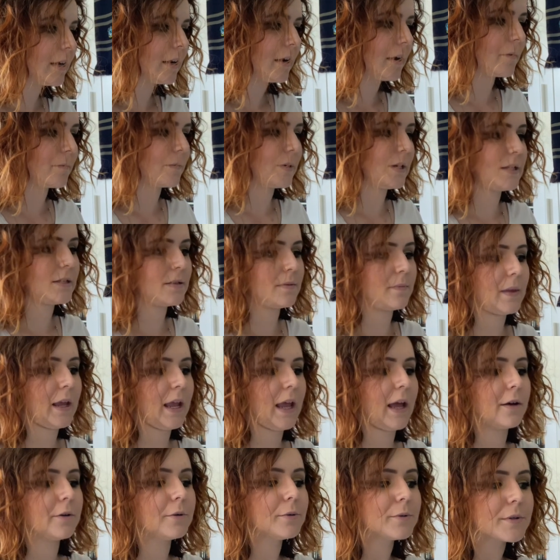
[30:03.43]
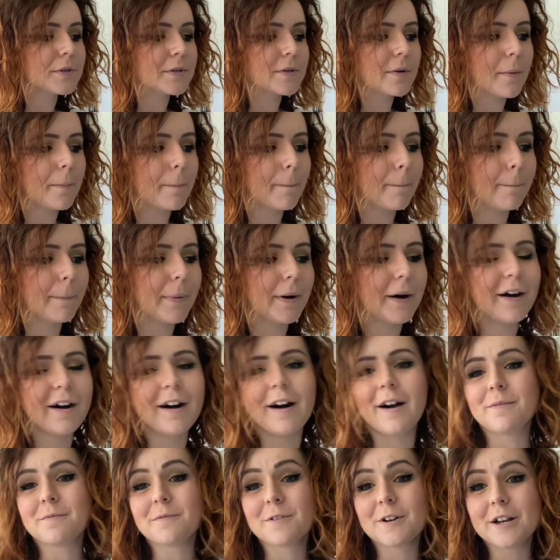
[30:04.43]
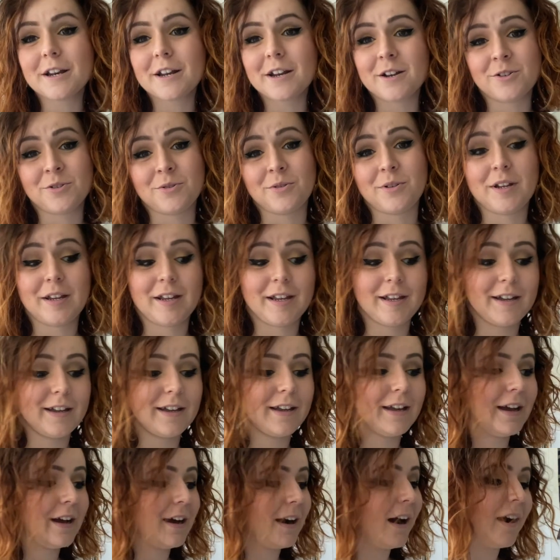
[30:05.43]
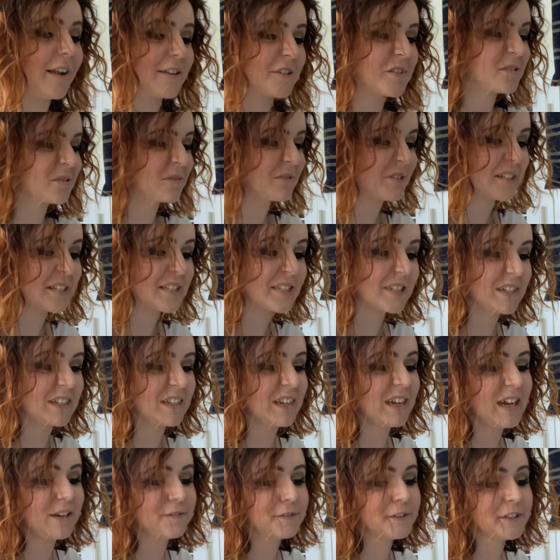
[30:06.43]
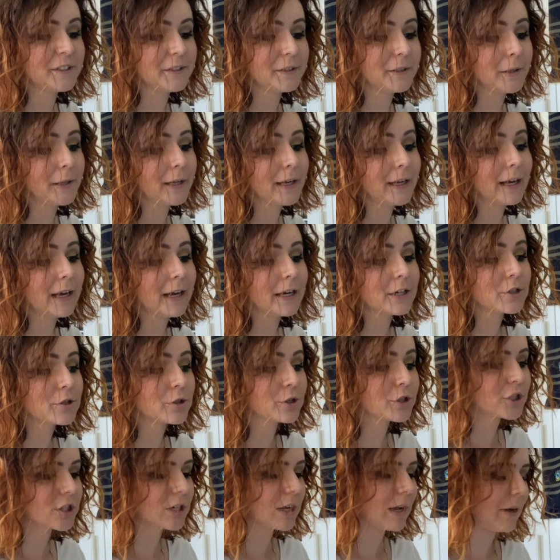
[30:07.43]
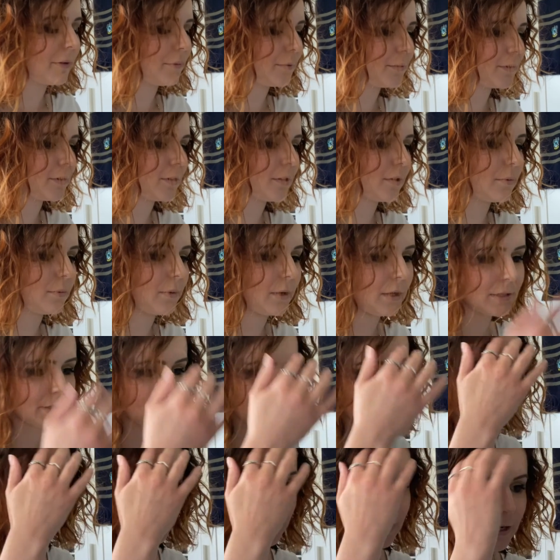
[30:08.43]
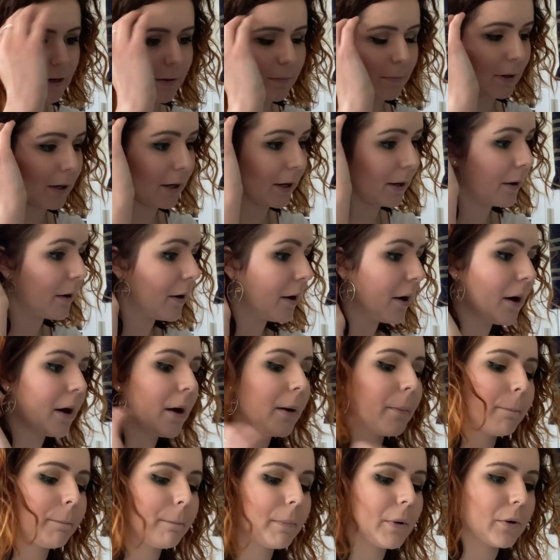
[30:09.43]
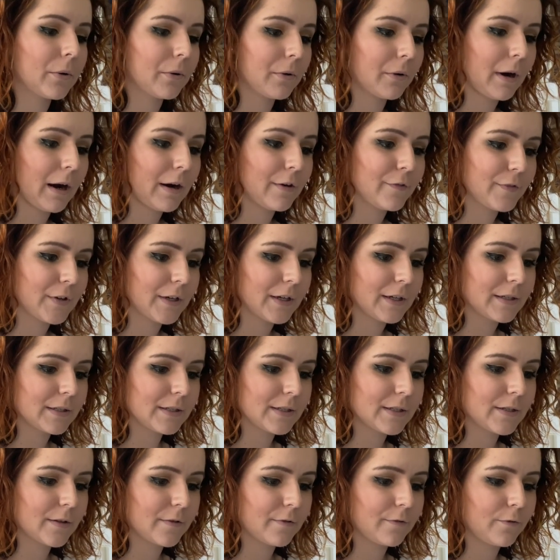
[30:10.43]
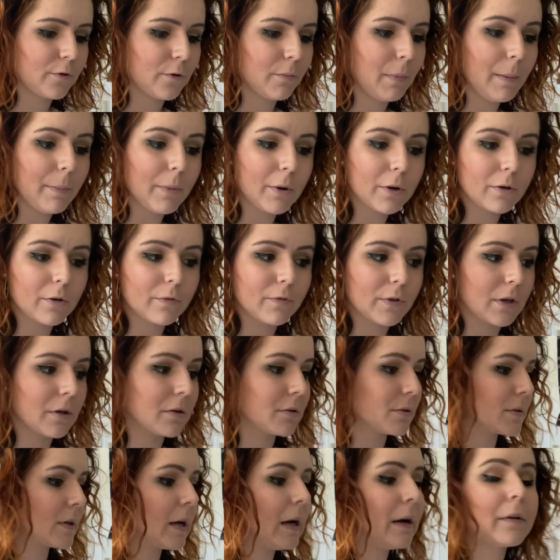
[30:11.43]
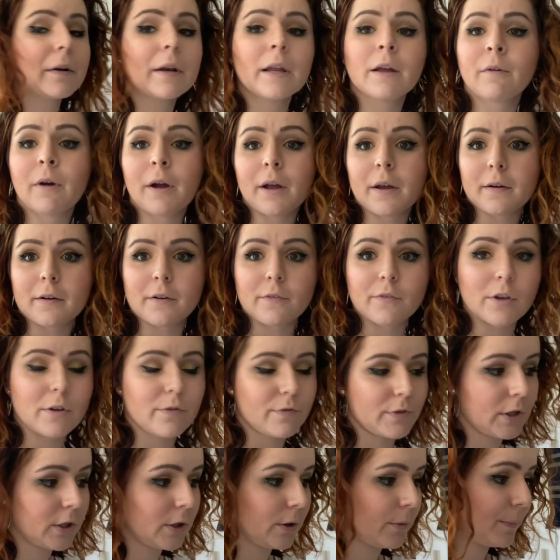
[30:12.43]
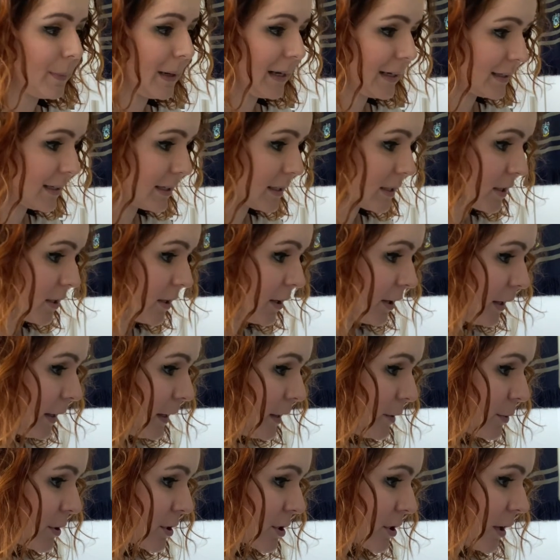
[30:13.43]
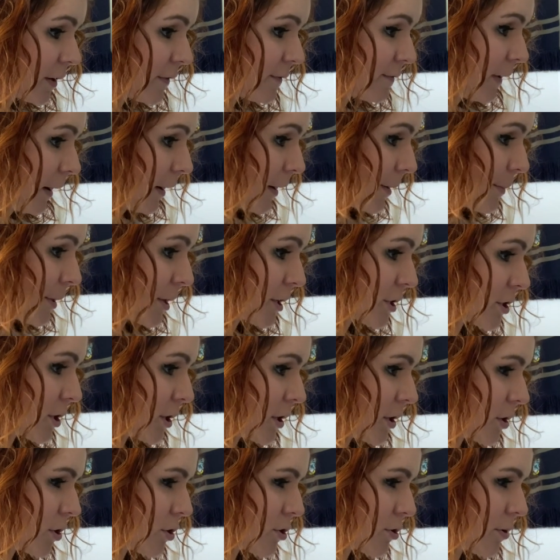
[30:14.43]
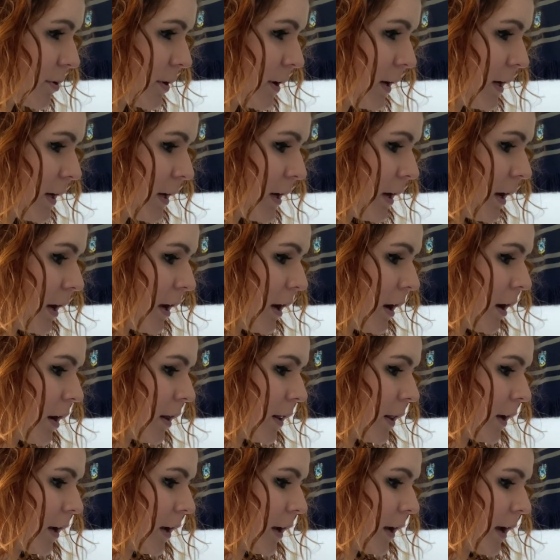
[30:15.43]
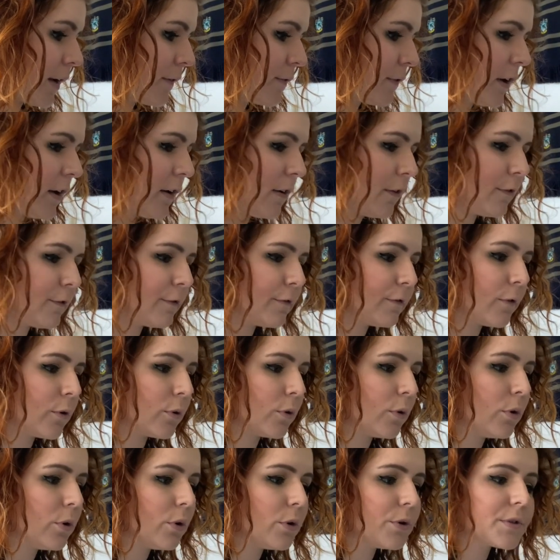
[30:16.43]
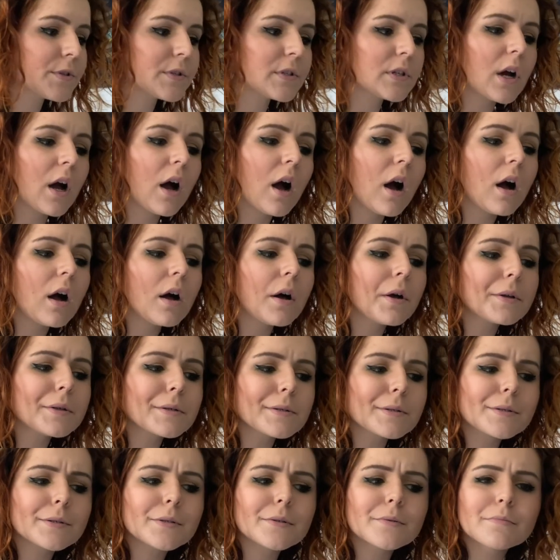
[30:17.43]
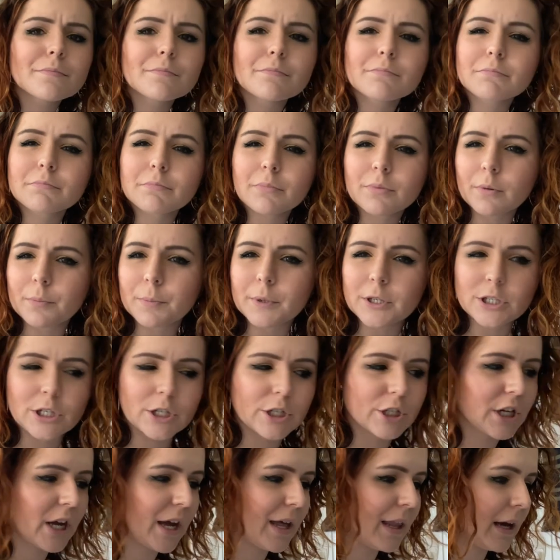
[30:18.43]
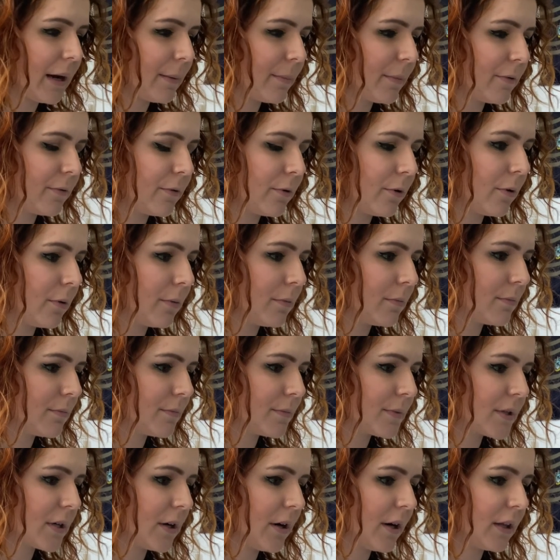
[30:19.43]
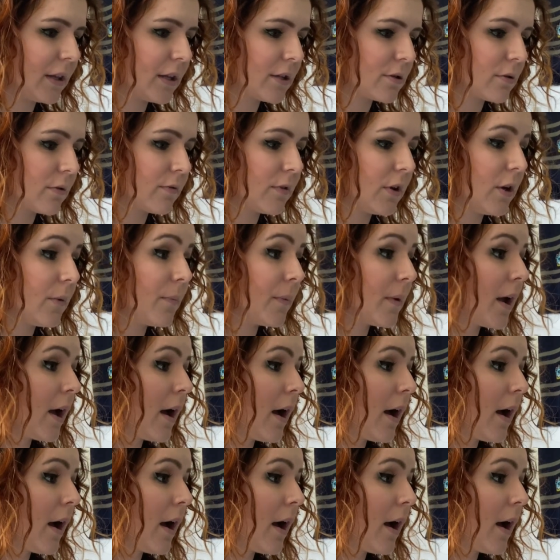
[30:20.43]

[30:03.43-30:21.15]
and read something else. But I'm really enjoying it. I just wanted to have a little casual chat with you whilst I make my blog graphics for my book reviews. Currently writing a review for Hold Back the Tide, which I very much enjoyed. I think I gave it 4 stars. Probably should check that before starting this review.